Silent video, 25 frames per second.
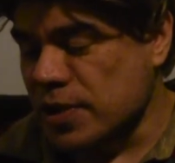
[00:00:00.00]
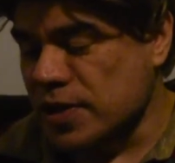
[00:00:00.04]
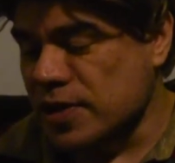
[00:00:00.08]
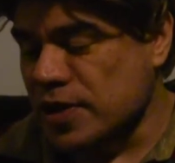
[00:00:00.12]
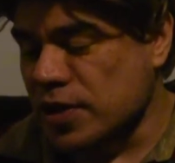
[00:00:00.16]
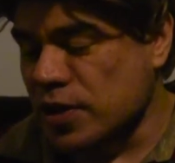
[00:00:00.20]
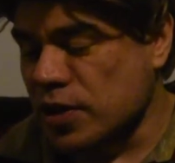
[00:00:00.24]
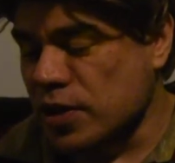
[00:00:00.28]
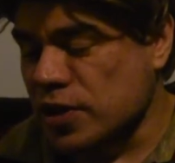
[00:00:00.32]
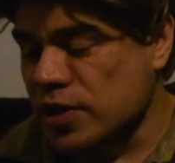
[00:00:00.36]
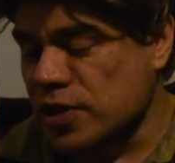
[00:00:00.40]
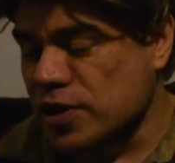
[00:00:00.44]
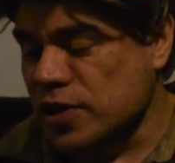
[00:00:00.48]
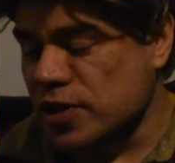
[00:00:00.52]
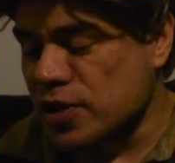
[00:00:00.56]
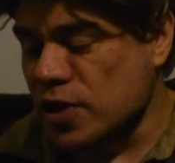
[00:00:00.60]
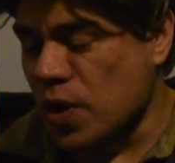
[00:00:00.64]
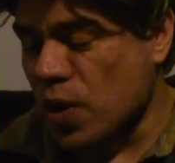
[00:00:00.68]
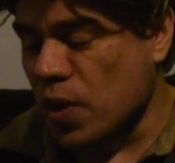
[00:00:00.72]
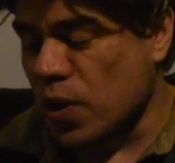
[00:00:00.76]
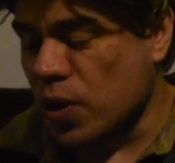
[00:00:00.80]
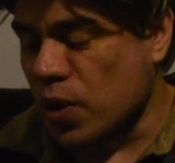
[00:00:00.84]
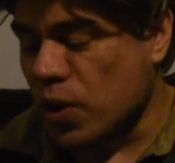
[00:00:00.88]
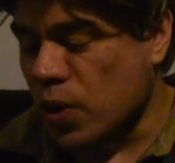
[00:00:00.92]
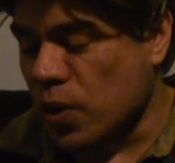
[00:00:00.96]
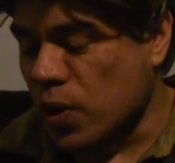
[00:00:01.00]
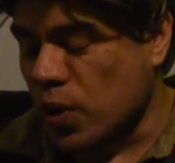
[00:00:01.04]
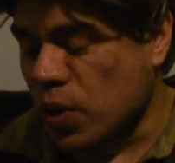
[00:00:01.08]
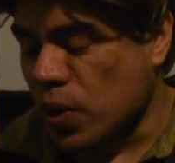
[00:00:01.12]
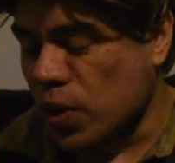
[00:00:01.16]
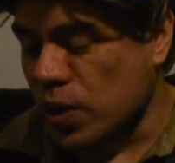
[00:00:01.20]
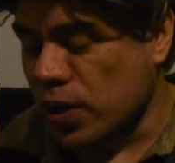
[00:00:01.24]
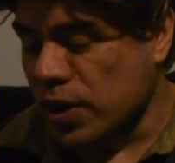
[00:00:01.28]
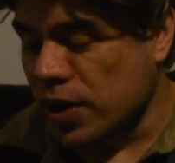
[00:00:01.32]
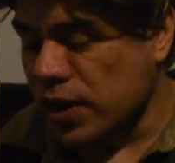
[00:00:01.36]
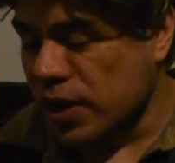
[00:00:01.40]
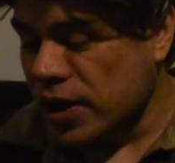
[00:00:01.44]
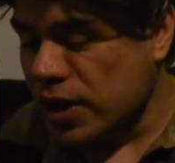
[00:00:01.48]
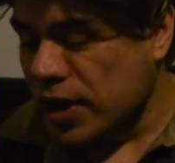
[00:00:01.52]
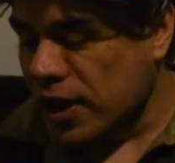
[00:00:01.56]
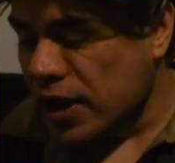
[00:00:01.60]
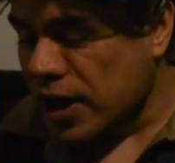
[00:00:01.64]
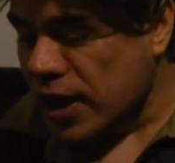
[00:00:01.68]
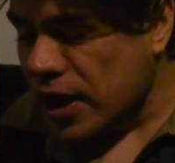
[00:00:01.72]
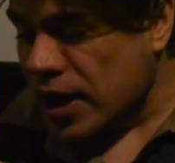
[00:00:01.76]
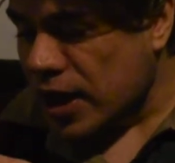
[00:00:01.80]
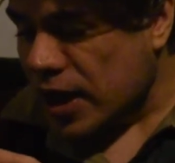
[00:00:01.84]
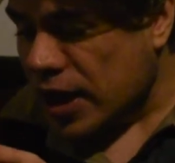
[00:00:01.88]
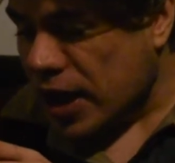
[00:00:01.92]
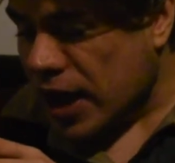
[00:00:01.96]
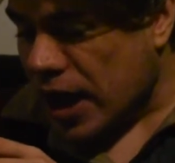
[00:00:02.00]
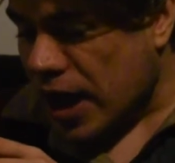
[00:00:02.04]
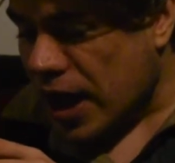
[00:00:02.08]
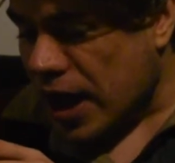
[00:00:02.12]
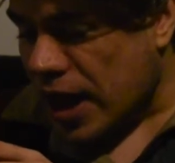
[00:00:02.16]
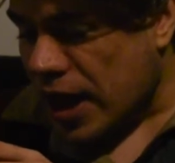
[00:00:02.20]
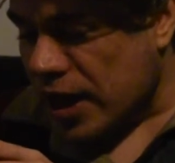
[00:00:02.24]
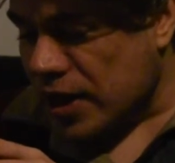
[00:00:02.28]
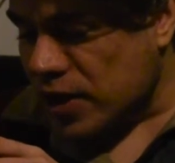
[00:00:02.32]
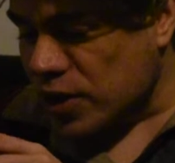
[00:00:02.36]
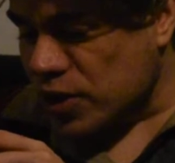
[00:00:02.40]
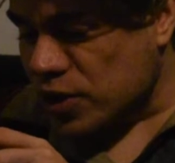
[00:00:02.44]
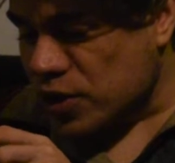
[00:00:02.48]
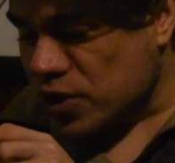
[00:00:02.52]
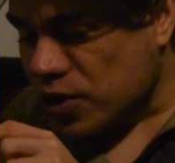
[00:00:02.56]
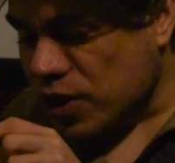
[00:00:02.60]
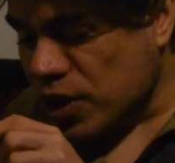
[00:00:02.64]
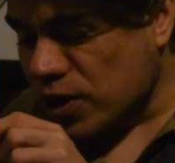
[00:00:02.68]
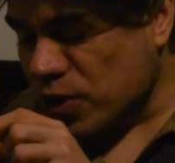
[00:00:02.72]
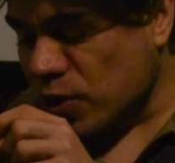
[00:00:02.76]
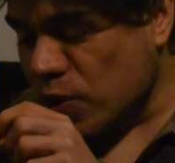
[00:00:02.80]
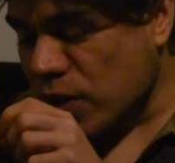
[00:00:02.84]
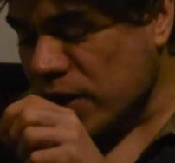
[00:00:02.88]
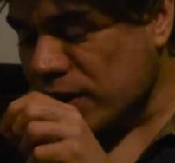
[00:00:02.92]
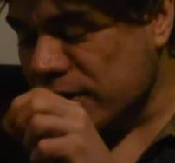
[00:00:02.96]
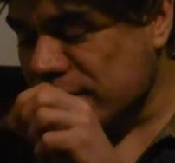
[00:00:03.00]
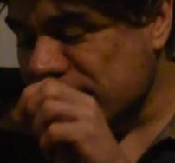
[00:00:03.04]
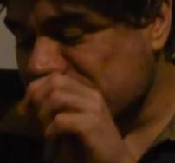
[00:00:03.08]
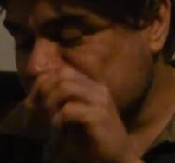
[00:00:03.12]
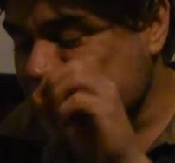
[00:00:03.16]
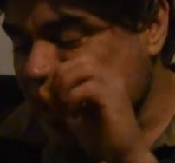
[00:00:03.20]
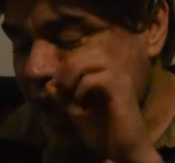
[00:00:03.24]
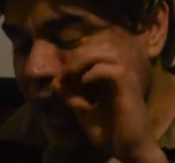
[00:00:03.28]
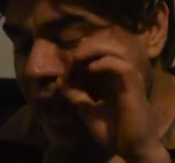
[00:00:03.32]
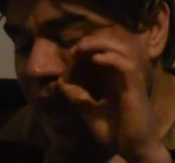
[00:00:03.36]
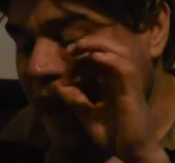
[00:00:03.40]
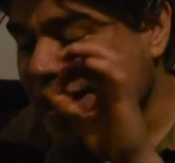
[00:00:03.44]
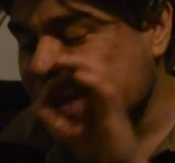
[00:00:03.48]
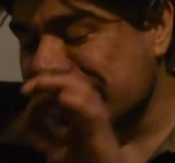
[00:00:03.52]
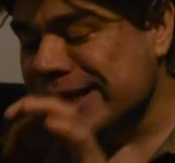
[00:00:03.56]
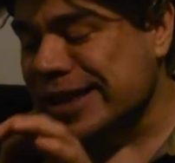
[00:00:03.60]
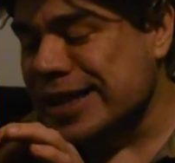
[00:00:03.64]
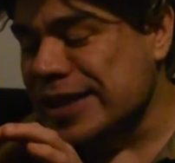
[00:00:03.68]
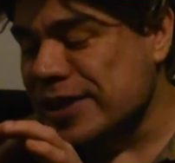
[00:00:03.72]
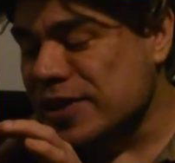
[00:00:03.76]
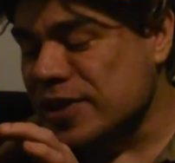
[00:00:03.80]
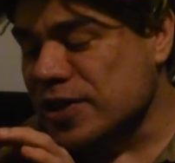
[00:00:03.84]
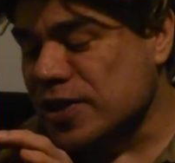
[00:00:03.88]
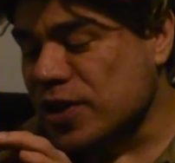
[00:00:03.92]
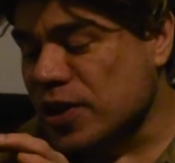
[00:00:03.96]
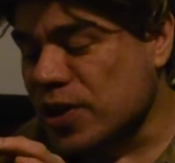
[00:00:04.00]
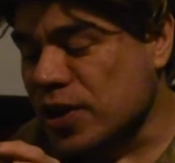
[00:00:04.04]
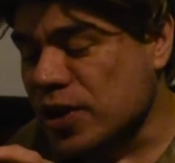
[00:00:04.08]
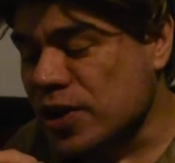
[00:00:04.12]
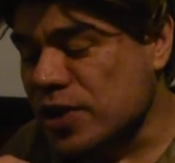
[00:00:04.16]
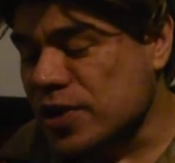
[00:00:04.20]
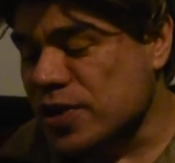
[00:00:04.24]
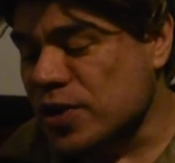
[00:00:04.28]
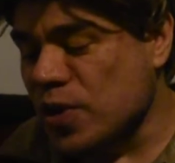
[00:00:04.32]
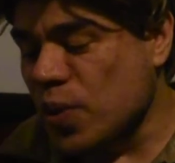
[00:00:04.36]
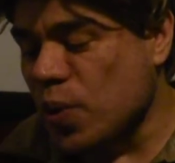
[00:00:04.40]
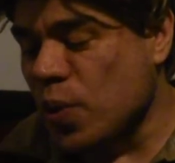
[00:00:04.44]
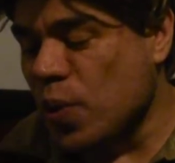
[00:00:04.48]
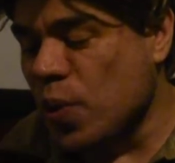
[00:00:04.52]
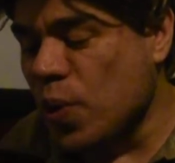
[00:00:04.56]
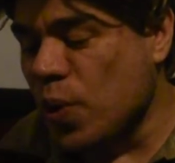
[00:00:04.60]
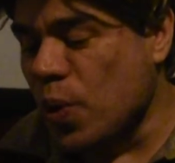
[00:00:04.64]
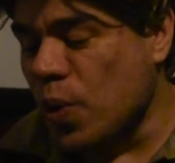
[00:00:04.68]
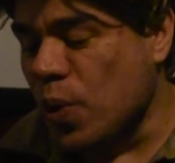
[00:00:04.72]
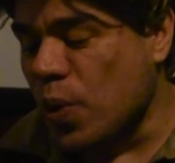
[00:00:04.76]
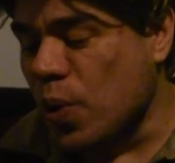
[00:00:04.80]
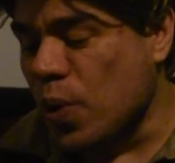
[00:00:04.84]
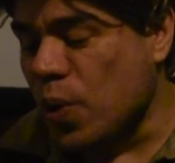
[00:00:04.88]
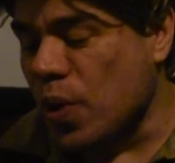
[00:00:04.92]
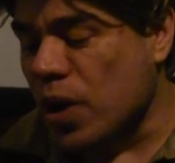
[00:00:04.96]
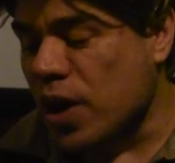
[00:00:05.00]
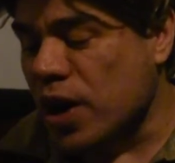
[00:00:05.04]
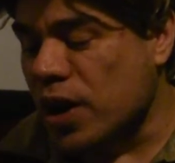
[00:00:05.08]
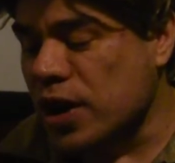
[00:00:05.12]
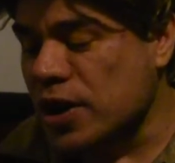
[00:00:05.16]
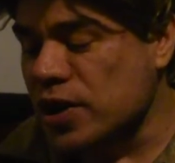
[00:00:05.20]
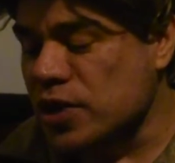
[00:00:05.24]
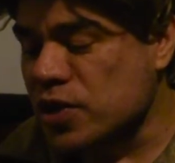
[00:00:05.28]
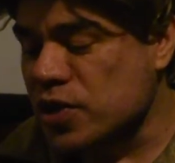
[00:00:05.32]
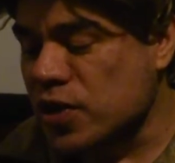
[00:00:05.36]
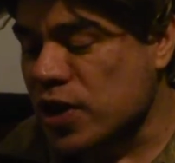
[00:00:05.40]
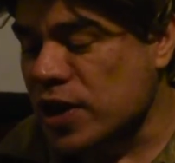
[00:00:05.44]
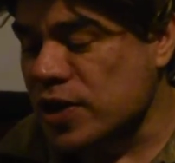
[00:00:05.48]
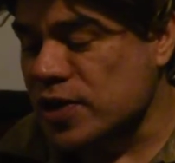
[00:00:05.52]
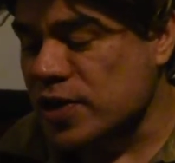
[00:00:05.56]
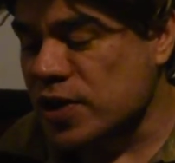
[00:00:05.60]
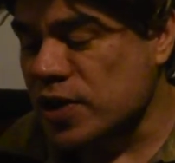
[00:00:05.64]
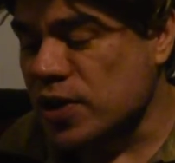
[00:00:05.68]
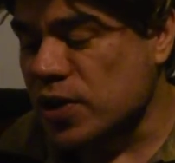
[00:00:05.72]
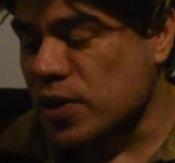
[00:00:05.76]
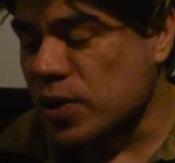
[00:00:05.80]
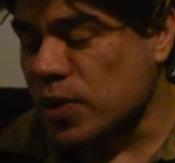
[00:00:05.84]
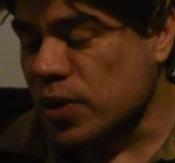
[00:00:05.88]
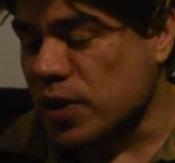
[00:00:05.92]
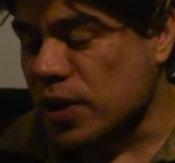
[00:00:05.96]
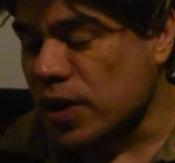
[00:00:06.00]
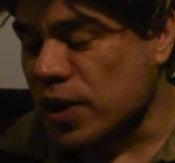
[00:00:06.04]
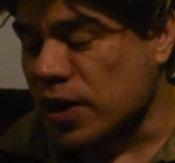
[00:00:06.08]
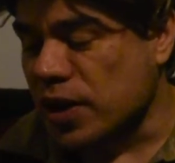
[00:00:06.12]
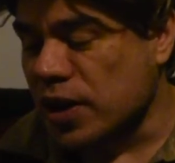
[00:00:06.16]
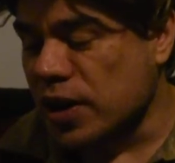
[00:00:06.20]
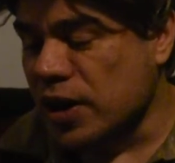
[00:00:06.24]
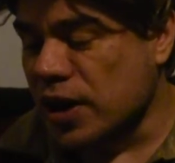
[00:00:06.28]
not so cool, and you try to understand these girls who are interested in you here.